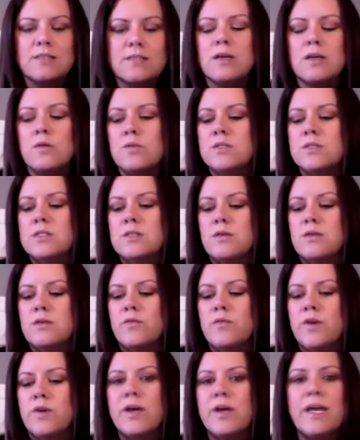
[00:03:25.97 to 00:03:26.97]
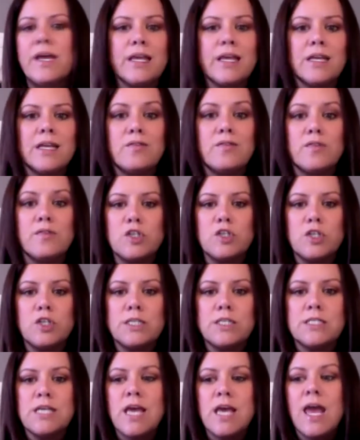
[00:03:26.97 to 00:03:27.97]
It was very
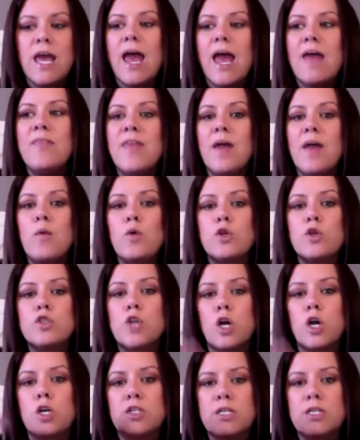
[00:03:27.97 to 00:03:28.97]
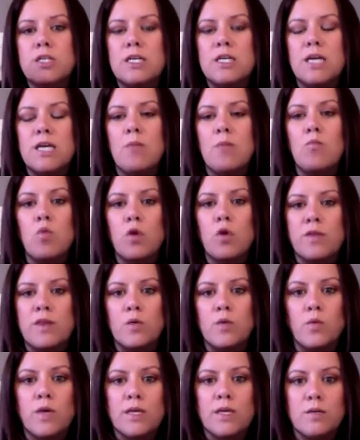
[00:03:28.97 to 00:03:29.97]
inefficient and they were charging more
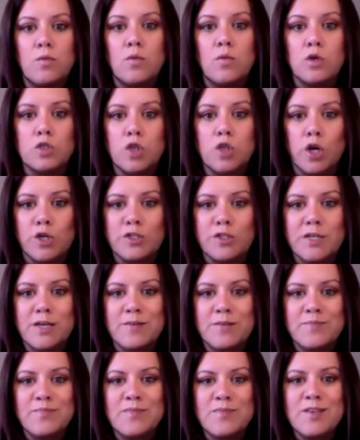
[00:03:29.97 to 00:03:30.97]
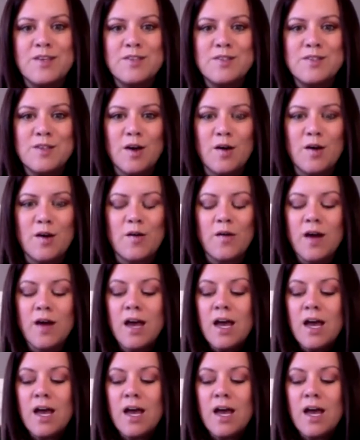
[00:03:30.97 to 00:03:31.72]
than we were charging. So